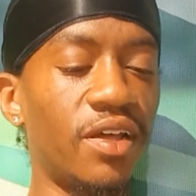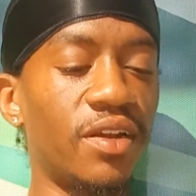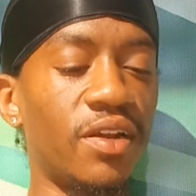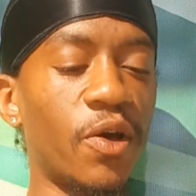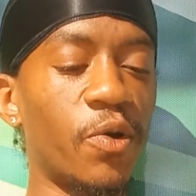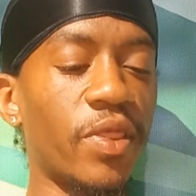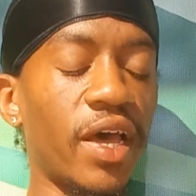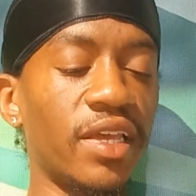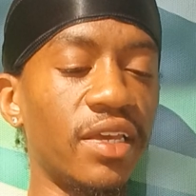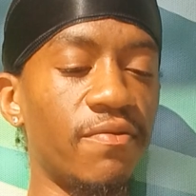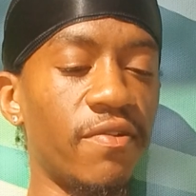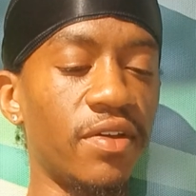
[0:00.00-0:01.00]
Know that
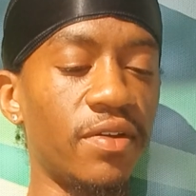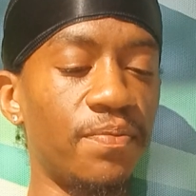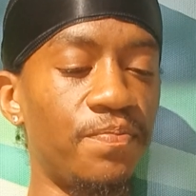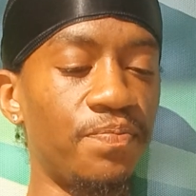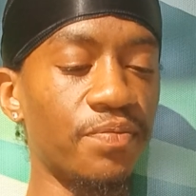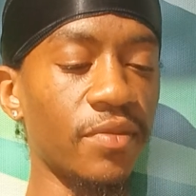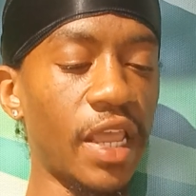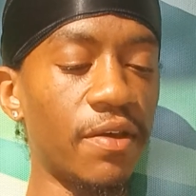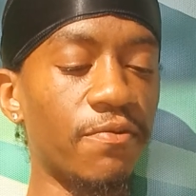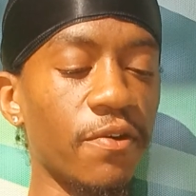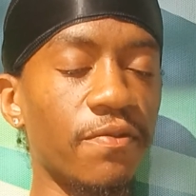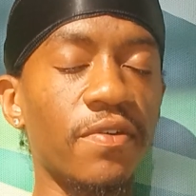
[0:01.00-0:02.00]
even
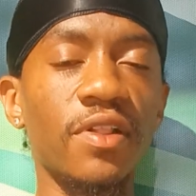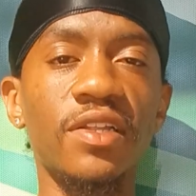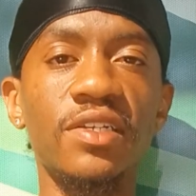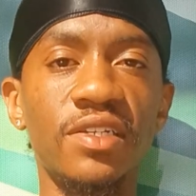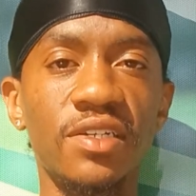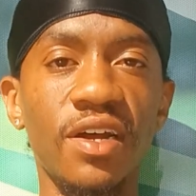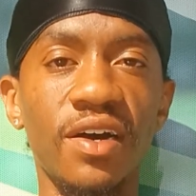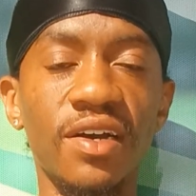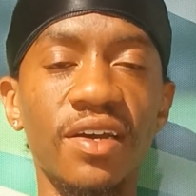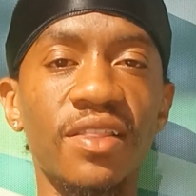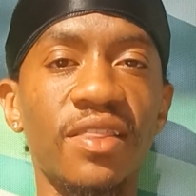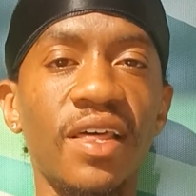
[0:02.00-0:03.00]
if you're feeling stuck,
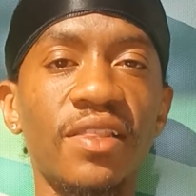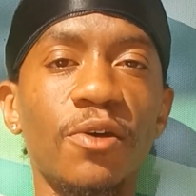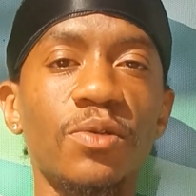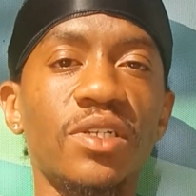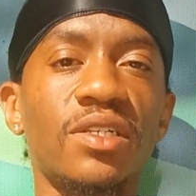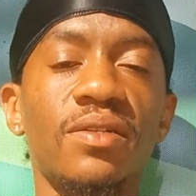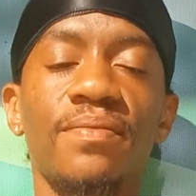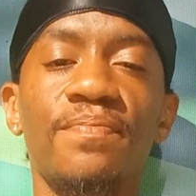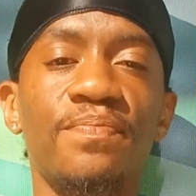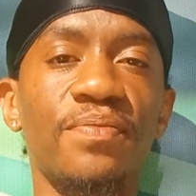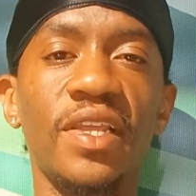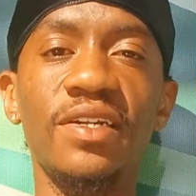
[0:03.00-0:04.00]
that
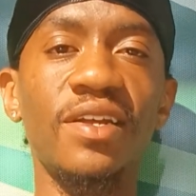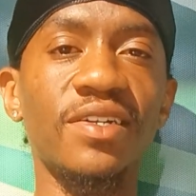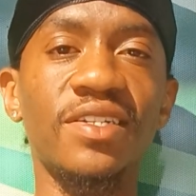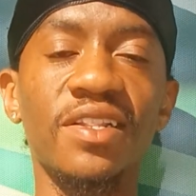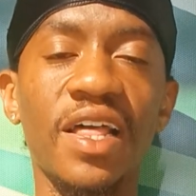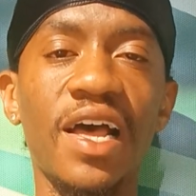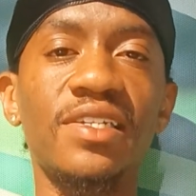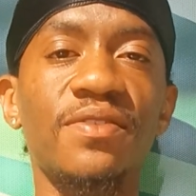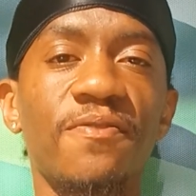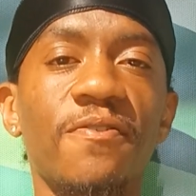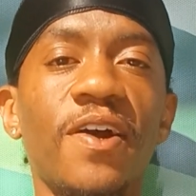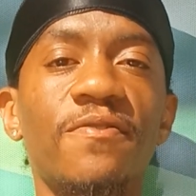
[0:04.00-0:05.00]
it doesn't last
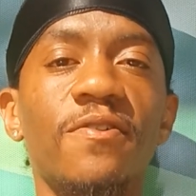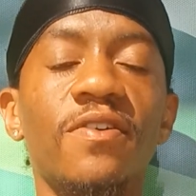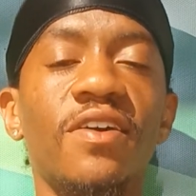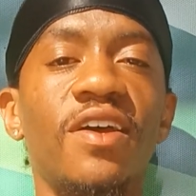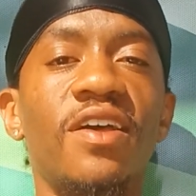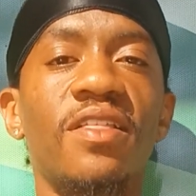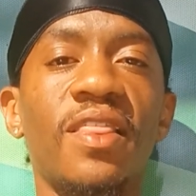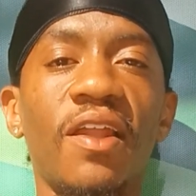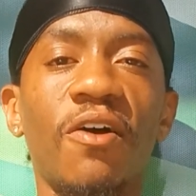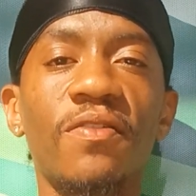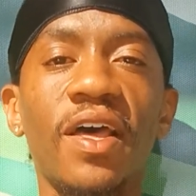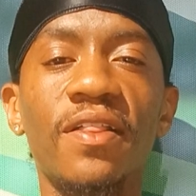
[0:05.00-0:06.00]
forever. That
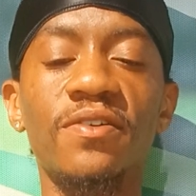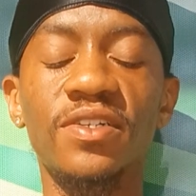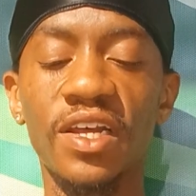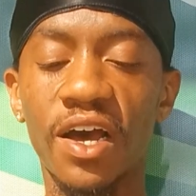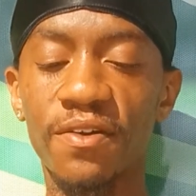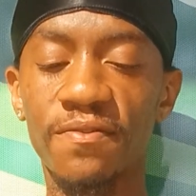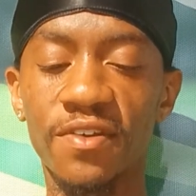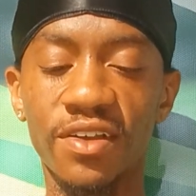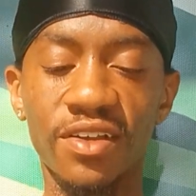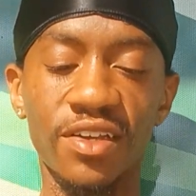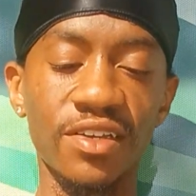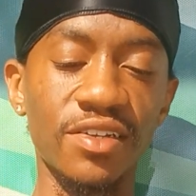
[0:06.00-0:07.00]
on the other side of
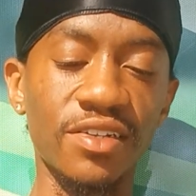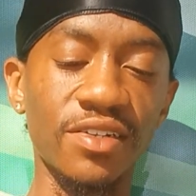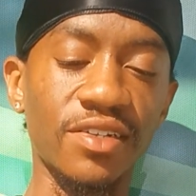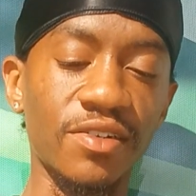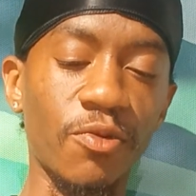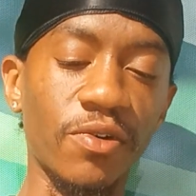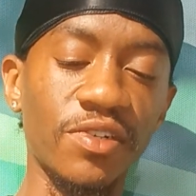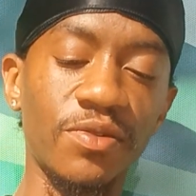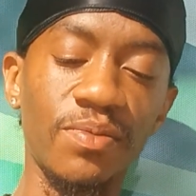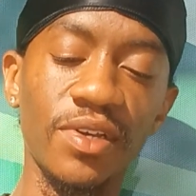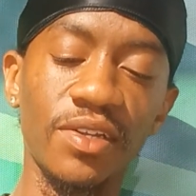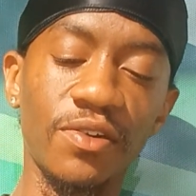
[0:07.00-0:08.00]
it is going to
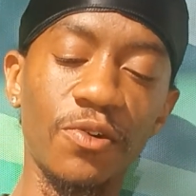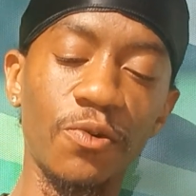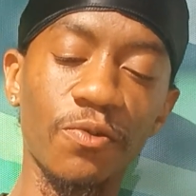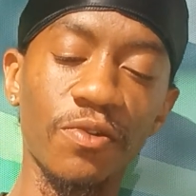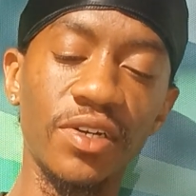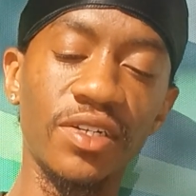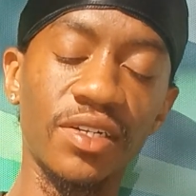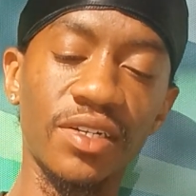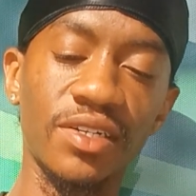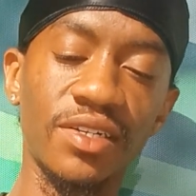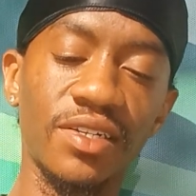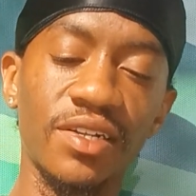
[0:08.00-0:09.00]
be new
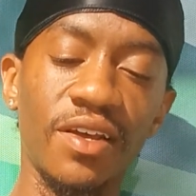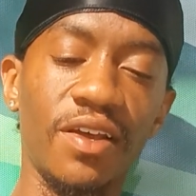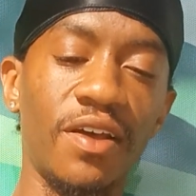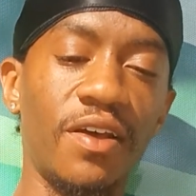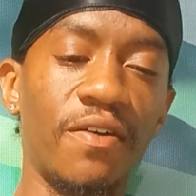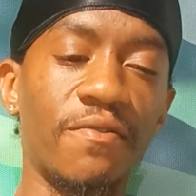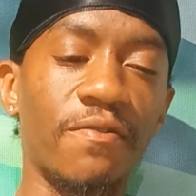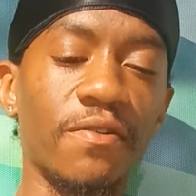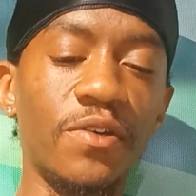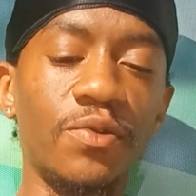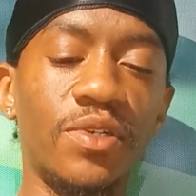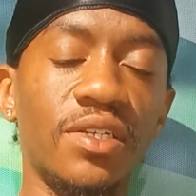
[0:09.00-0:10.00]
reasons for
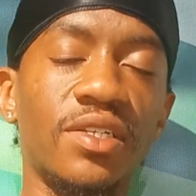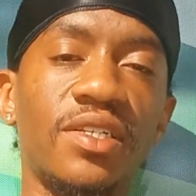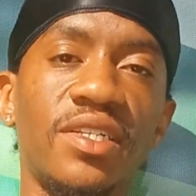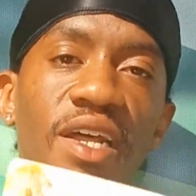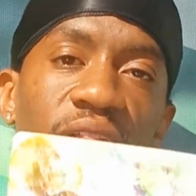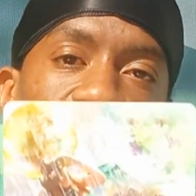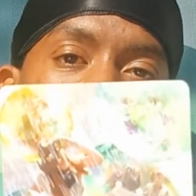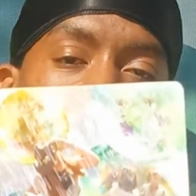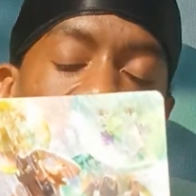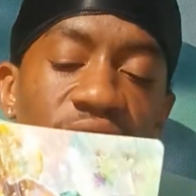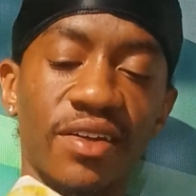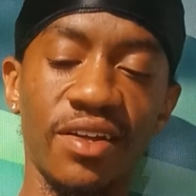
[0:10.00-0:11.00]
you to celebrate,